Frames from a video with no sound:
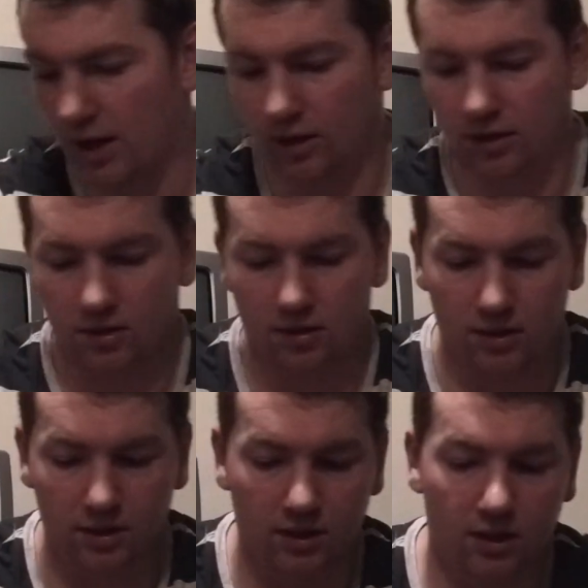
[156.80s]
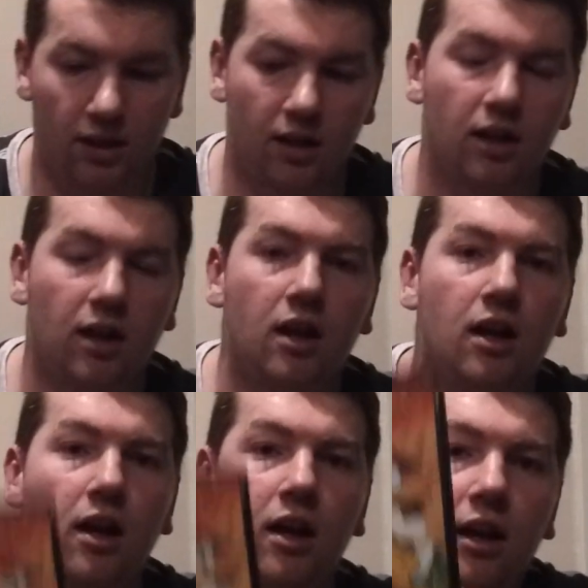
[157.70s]
Twin Pack,
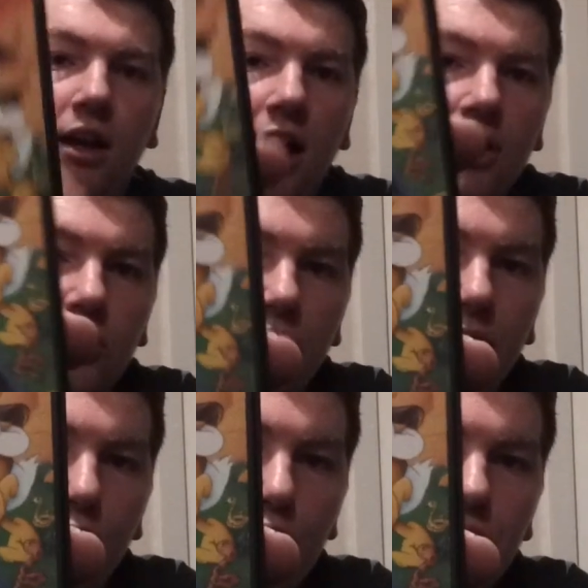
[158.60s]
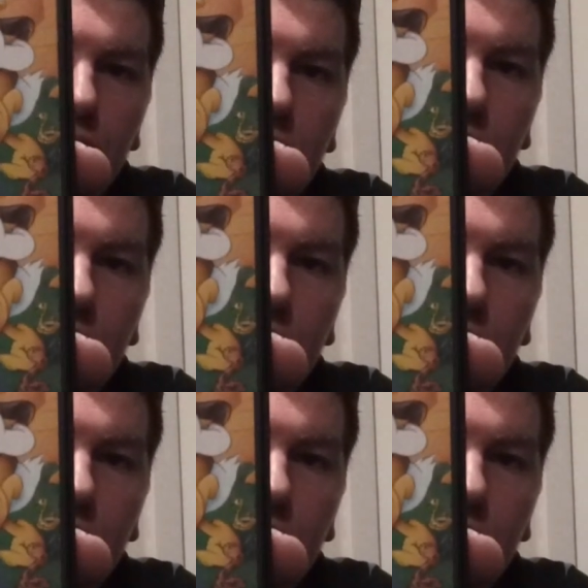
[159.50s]
Castle of